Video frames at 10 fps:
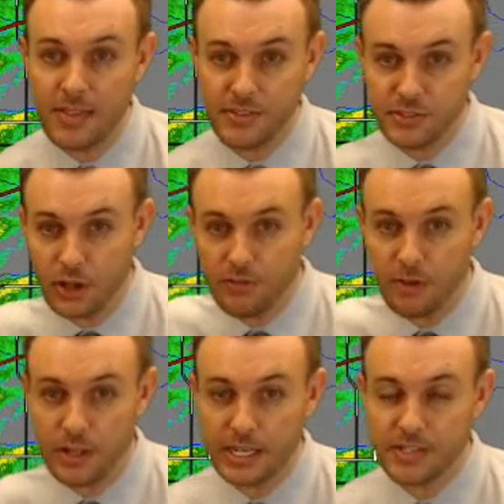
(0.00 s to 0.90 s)
This is all
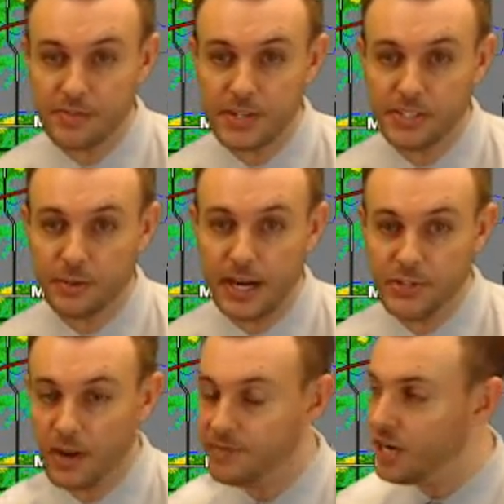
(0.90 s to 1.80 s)
falling as freezing rain.
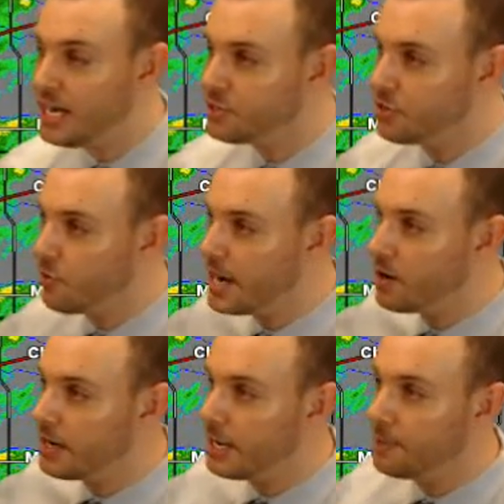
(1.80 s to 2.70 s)
So I've changed the
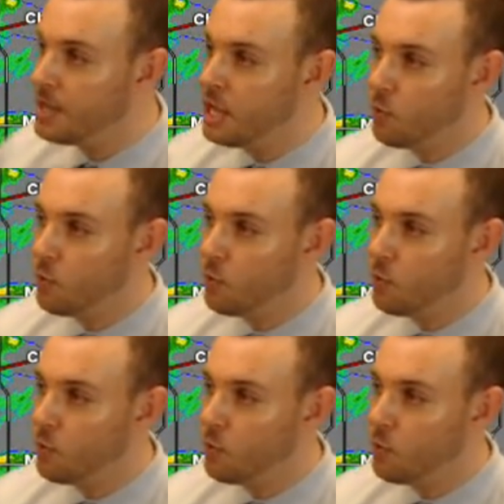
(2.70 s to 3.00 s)
radar here.